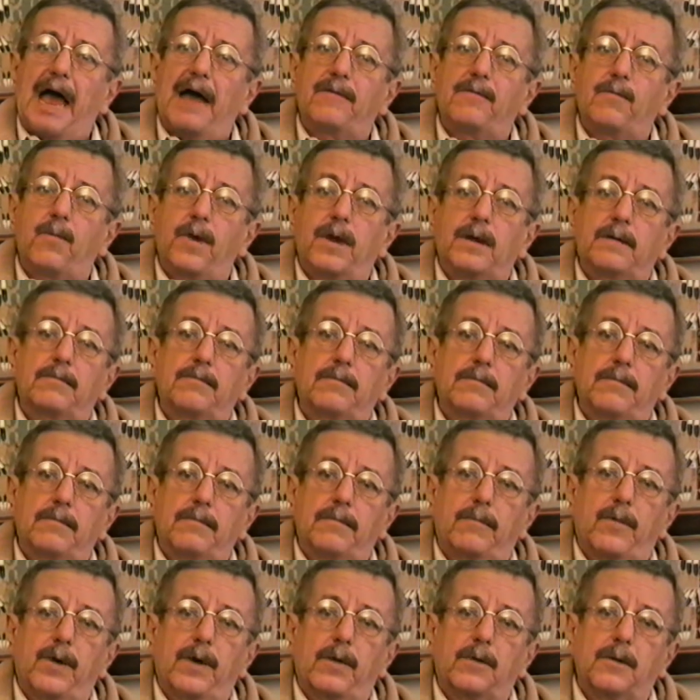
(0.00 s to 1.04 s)
And
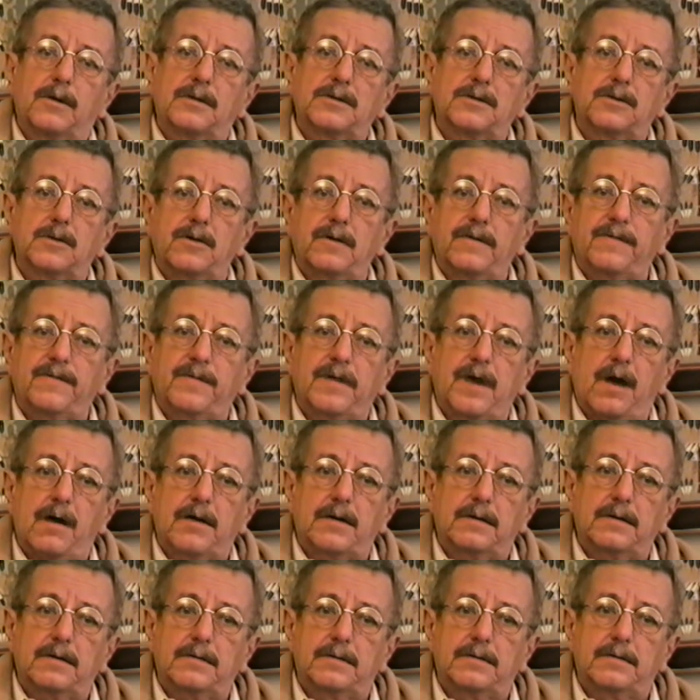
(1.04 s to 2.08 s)
when we were we were
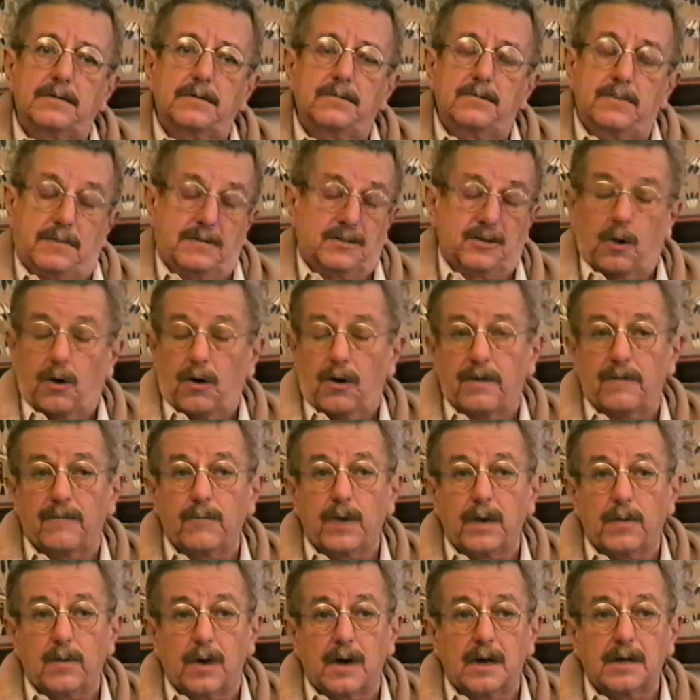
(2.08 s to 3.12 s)
talking
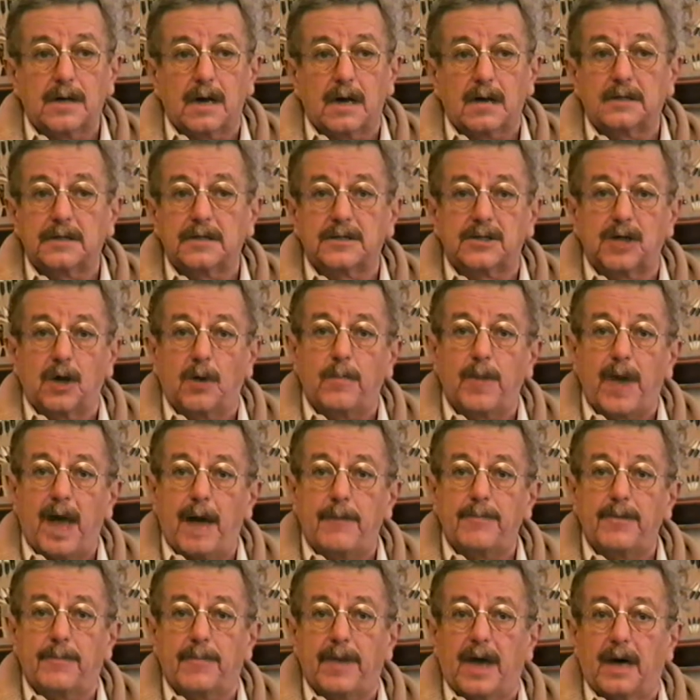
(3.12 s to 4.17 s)
to Joe
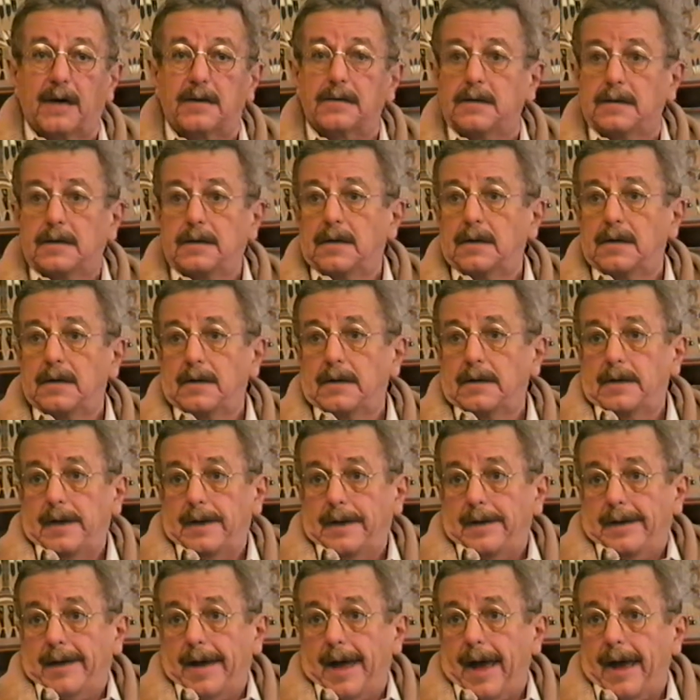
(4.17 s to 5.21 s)
Papp about
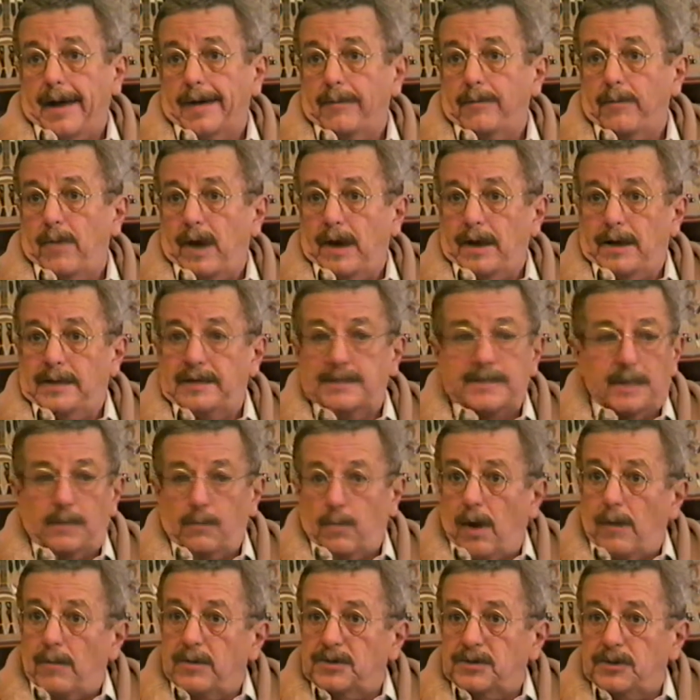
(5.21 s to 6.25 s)
he
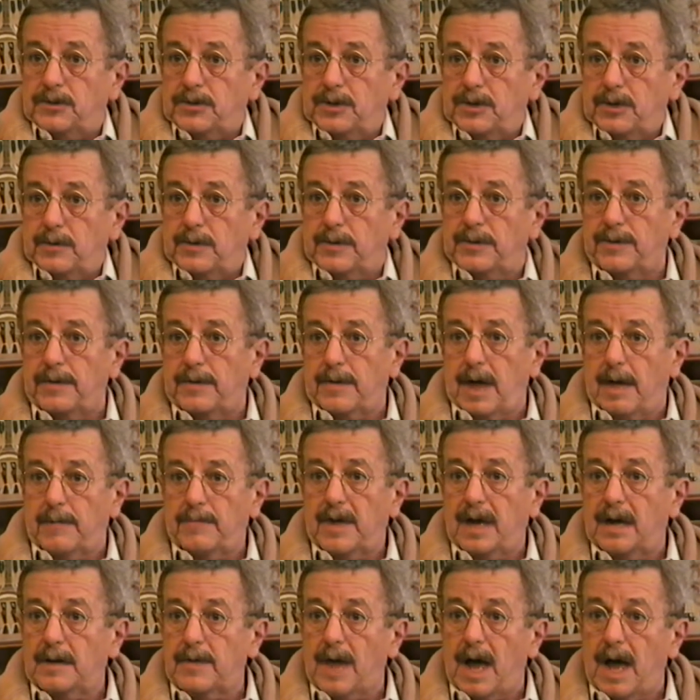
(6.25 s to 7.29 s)
said, what would you do with
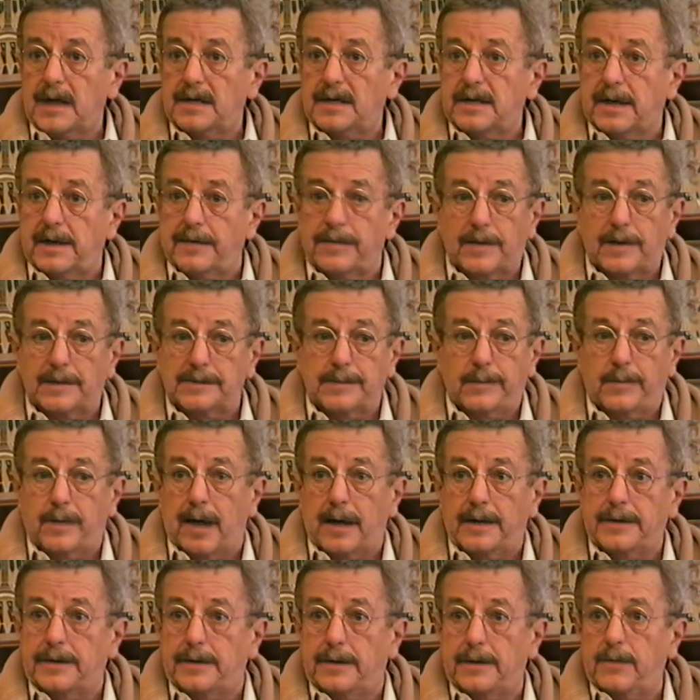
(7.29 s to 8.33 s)
I'm Getting My Act Together? And I
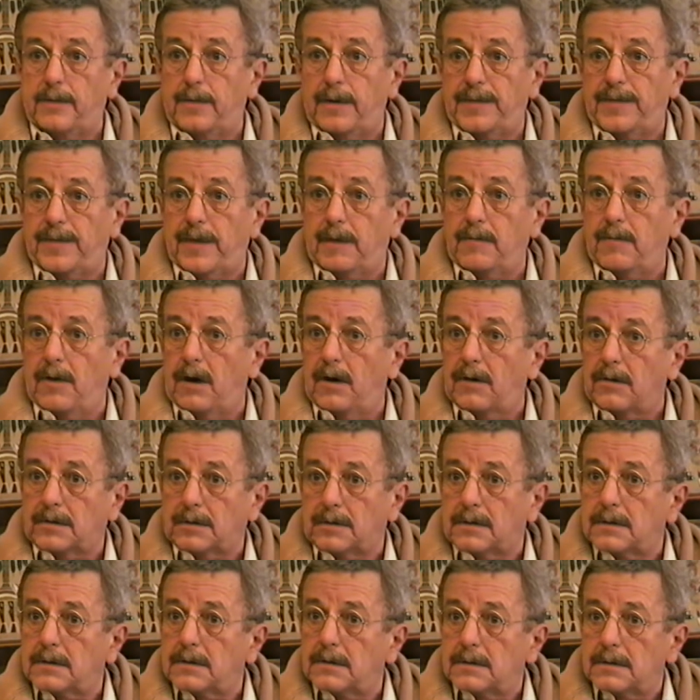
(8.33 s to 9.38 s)
said, well, I'd do what they
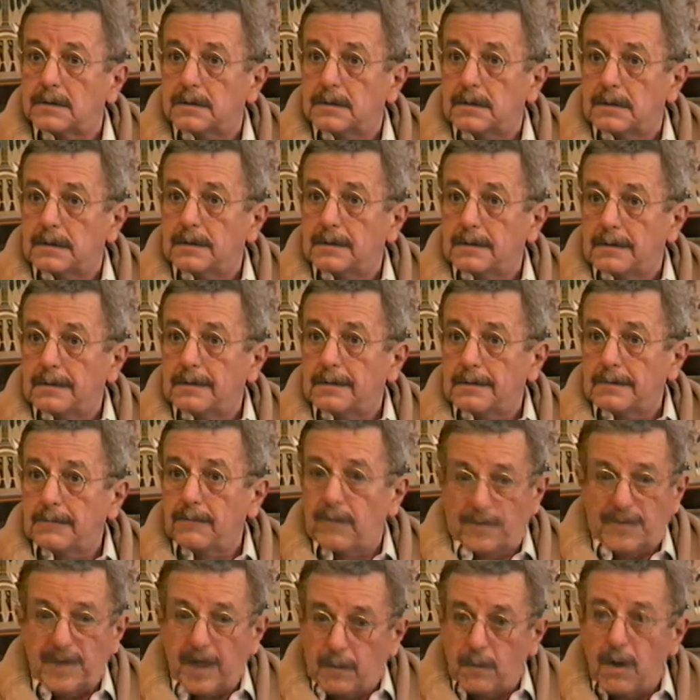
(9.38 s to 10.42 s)
wrote,
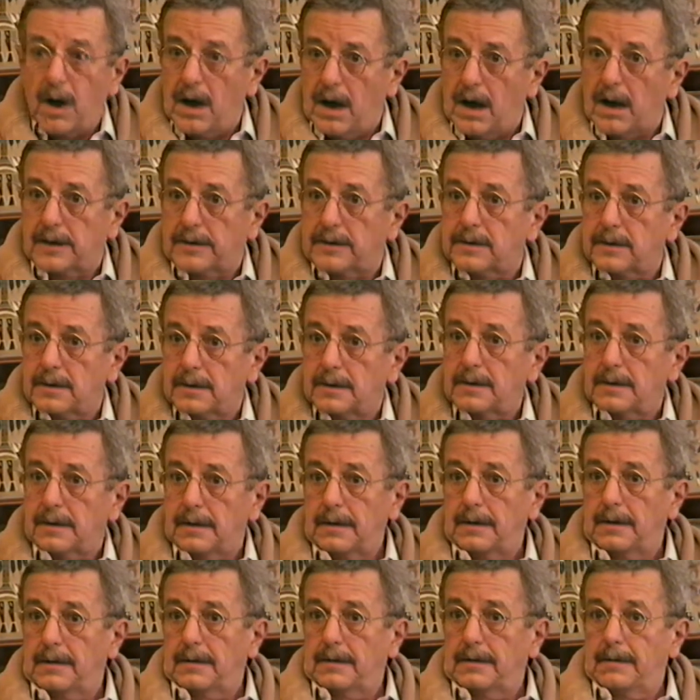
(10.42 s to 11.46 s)
what they want.
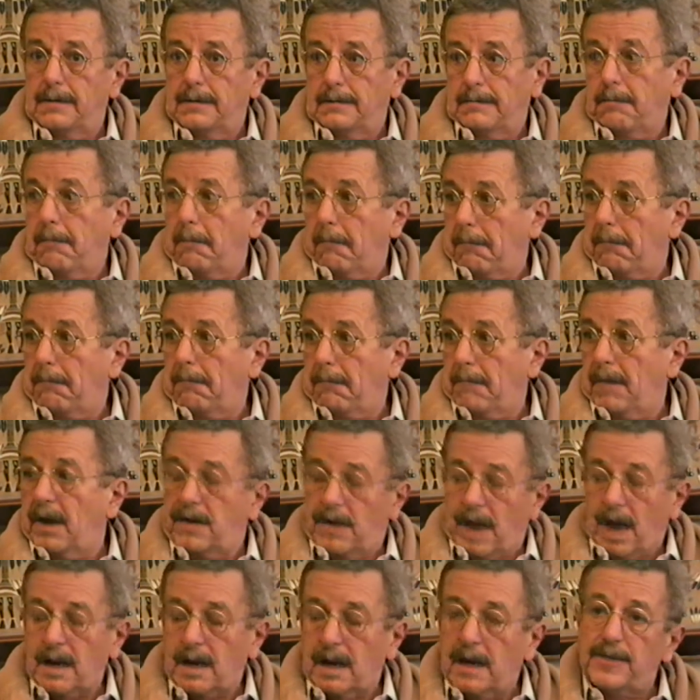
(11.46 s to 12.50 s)

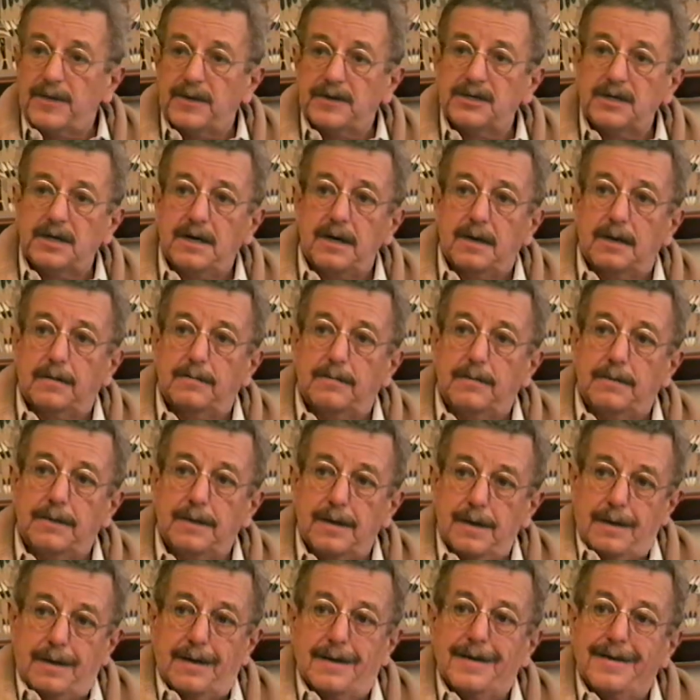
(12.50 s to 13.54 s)
And I got the job.
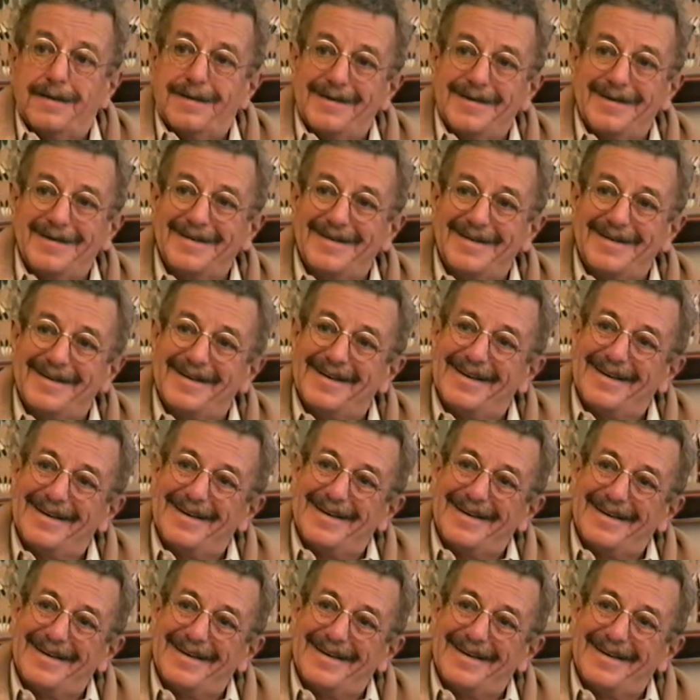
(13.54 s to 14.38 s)
How